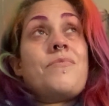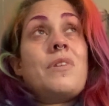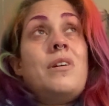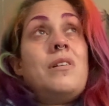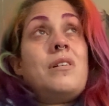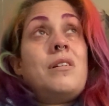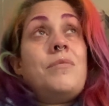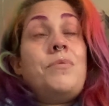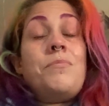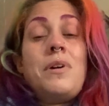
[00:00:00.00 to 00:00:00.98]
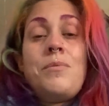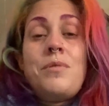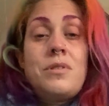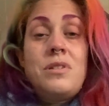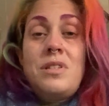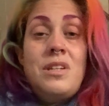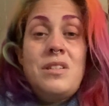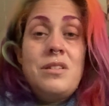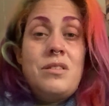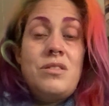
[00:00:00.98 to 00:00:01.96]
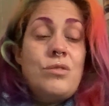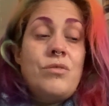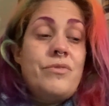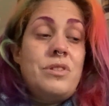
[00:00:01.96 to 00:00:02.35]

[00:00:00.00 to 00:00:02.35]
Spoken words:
but maybe I just need a sort of a